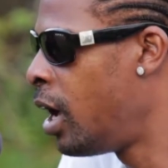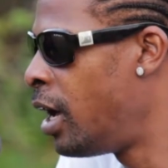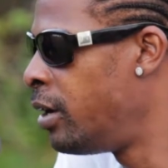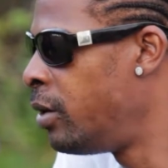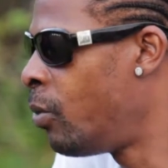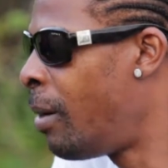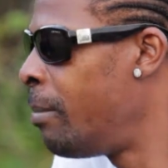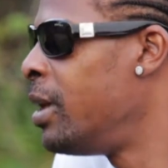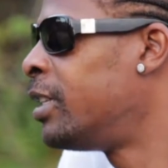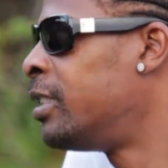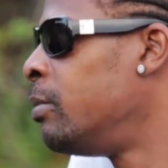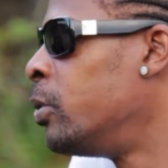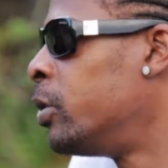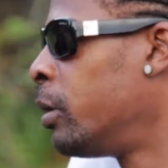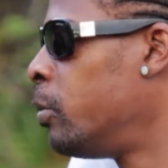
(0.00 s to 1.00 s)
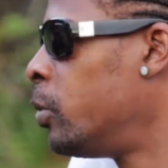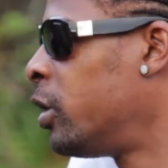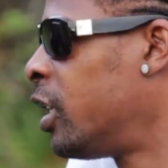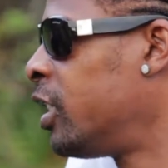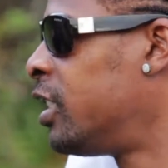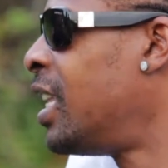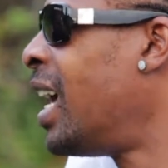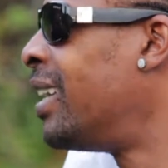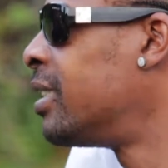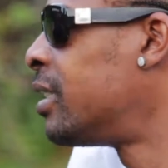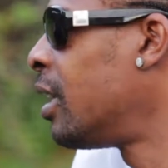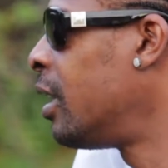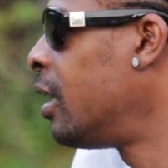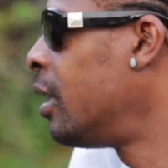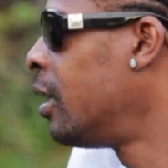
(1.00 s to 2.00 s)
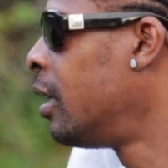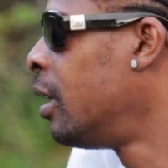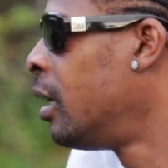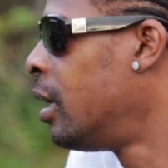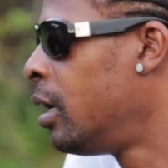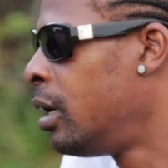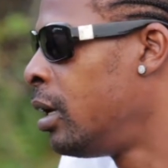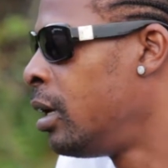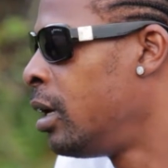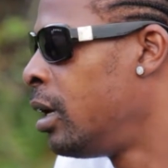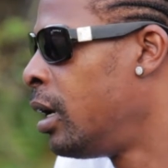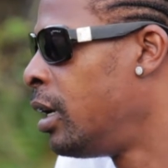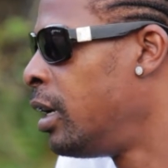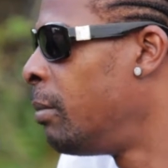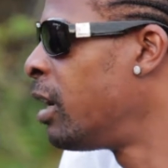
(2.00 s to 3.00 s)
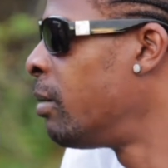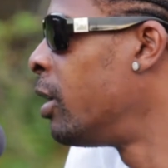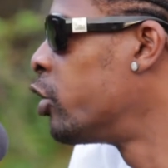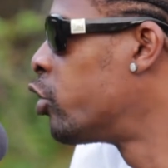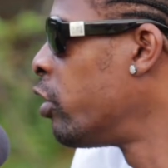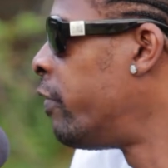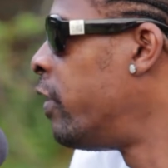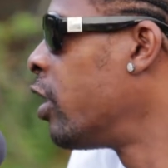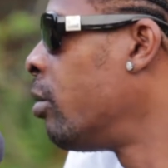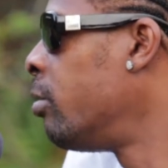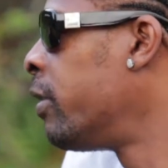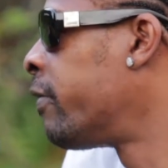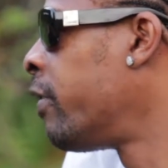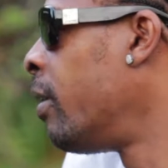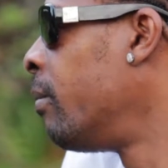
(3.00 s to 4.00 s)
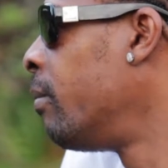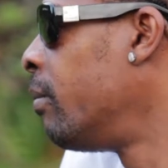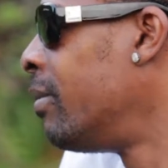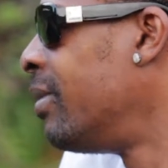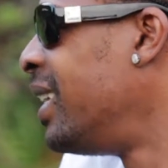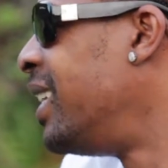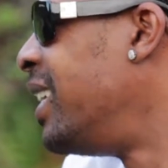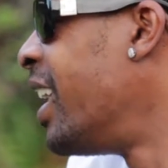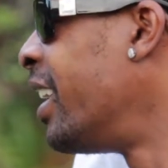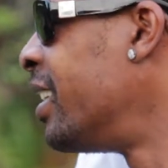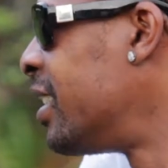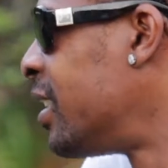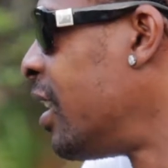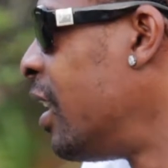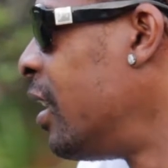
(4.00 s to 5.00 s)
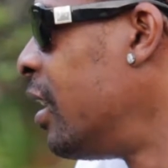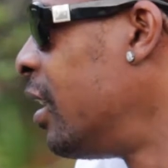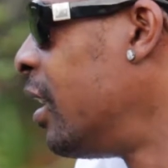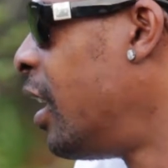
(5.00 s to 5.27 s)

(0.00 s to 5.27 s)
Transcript: and what makes the music music is dancehall. The man I drift a little bit from dancehall,